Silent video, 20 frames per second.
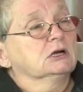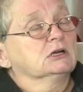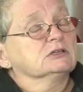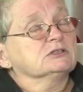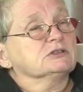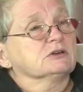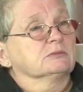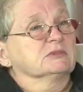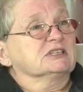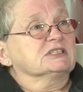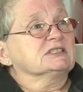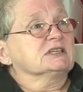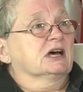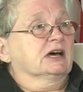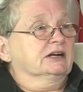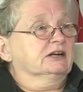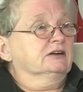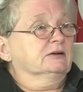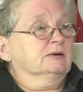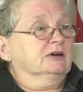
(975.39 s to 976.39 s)
So I'm
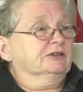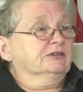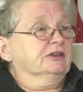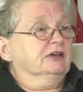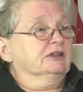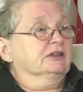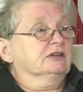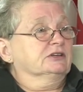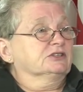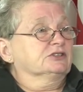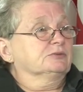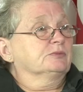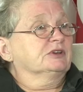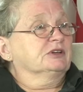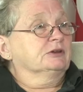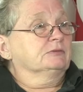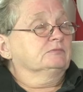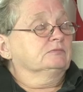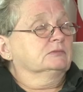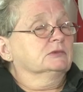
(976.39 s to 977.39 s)
excited about that. That should
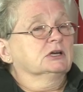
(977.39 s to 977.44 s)
be